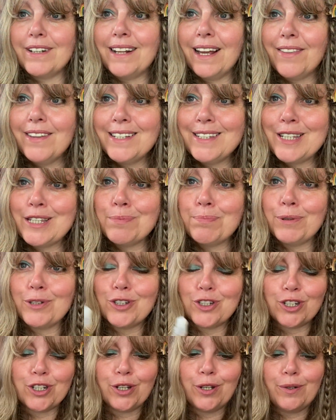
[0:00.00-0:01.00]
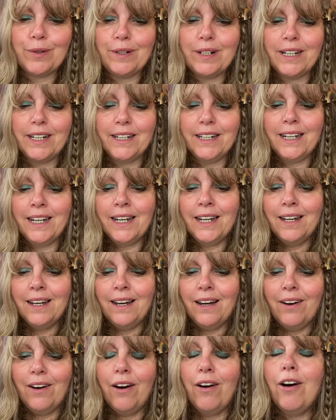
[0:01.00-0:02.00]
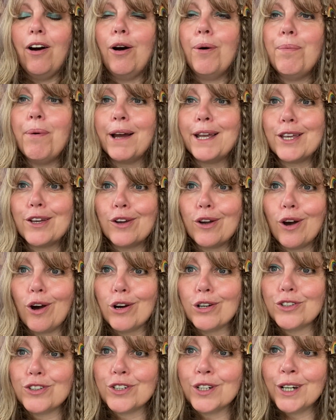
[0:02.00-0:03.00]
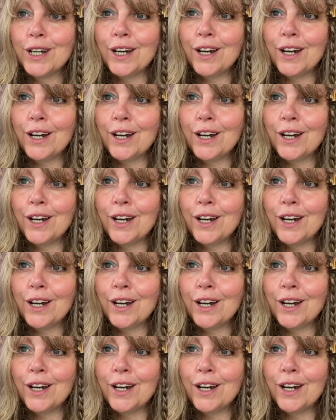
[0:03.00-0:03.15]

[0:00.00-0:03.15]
Now, this is patchouli. Oh my gosh,